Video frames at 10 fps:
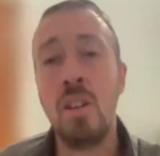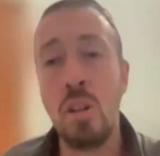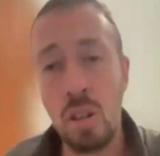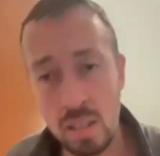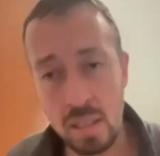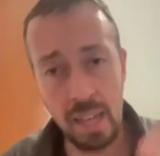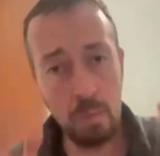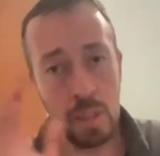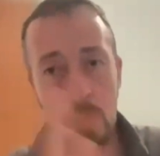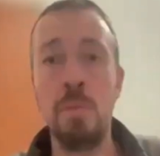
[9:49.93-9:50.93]
you're going to say
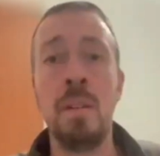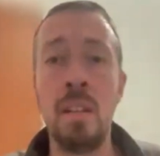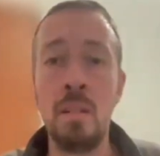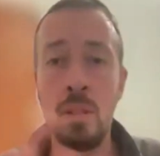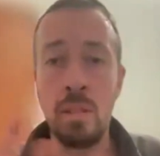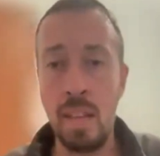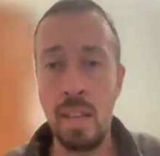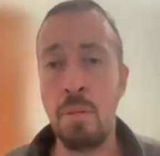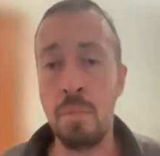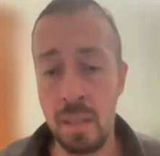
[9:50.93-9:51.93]
what's permitted and what's
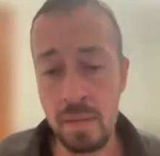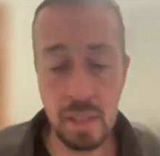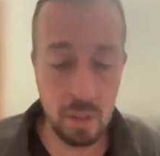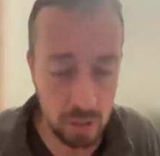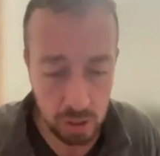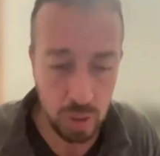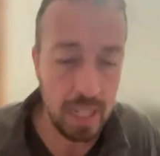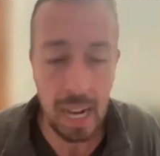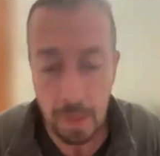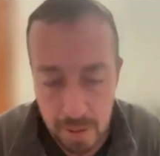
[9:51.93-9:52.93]
not permitted, and then you're going to try
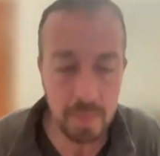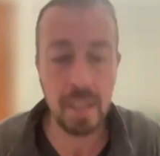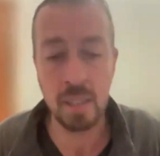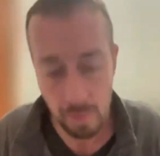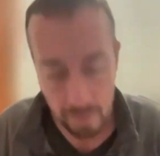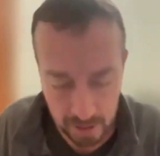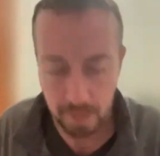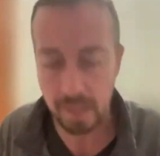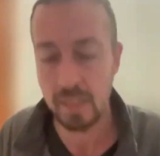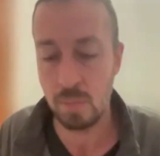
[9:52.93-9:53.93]
to optimize within the
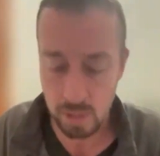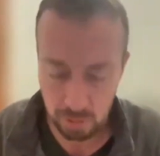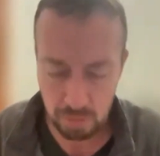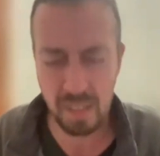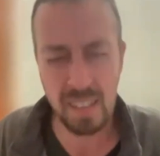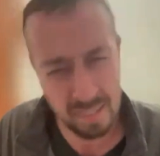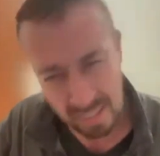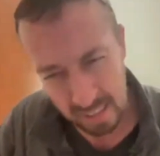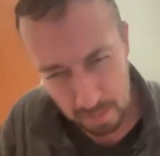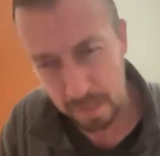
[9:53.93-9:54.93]
space of what's
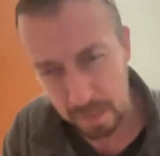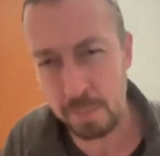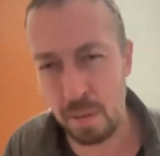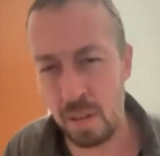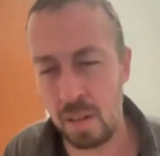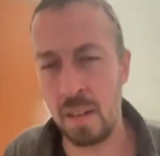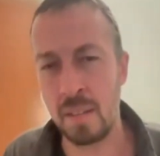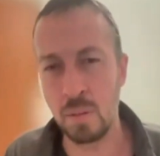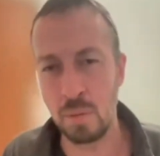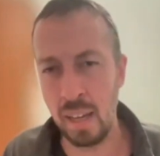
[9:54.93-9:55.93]
permitted, get the best bracha
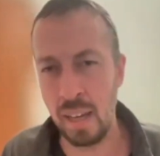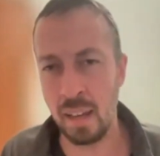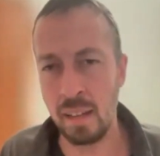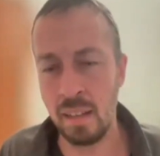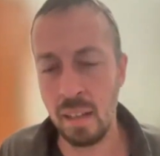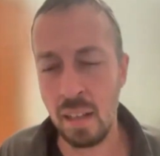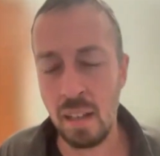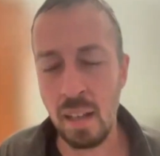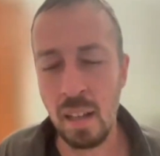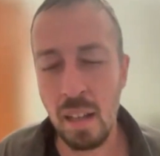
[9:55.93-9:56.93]
that you can.
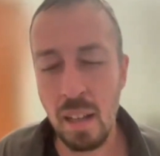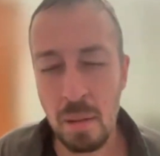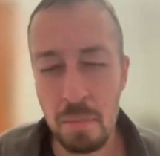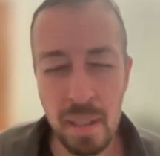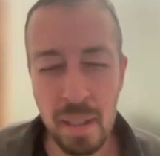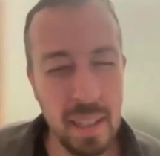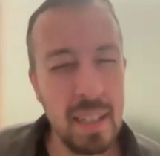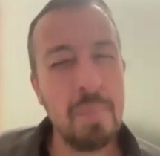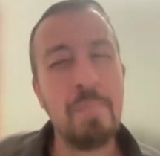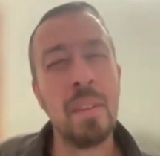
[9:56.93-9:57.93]
But
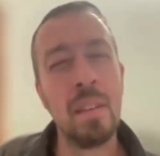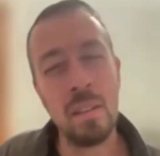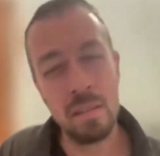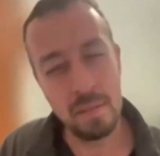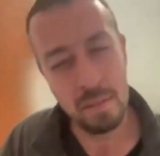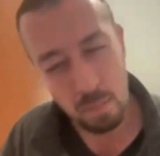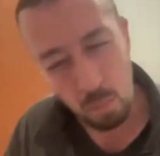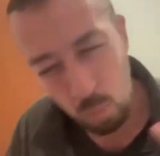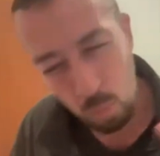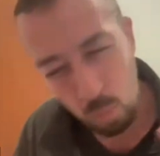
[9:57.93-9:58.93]

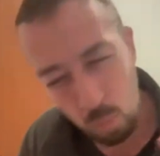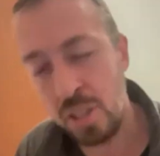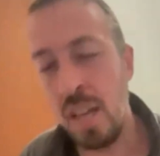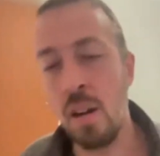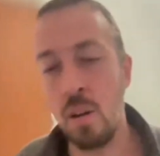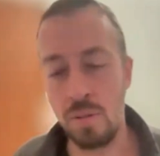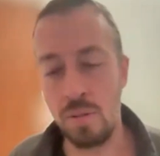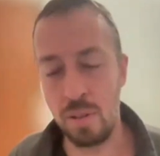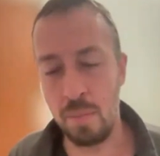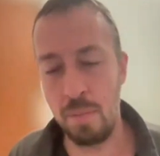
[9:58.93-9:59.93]
watch out
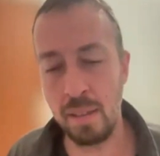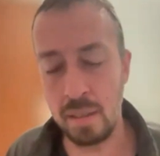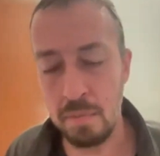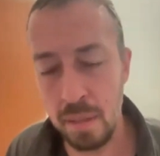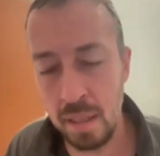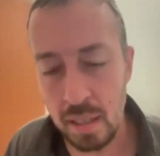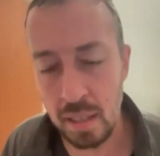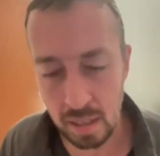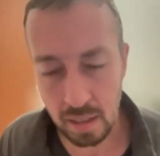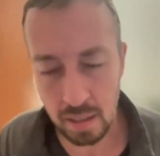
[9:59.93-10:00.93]
for the
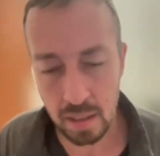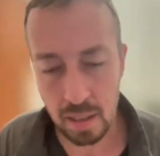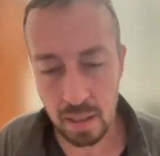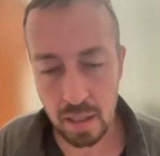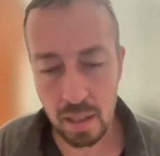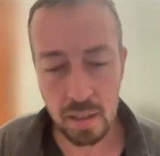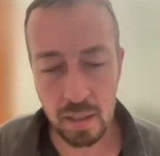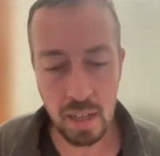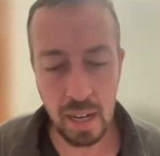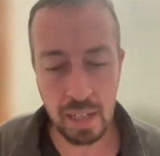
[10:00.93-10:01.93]
possibility that